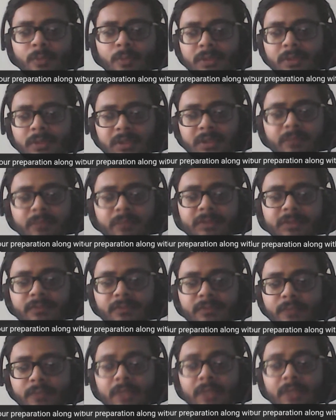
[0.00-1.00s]
a revision.
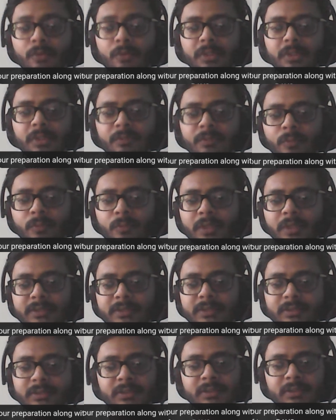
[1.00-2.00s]
I looked at more as
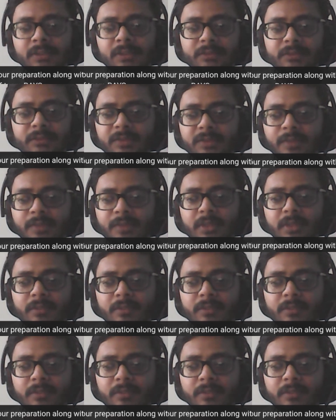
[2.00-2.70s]
a revision part.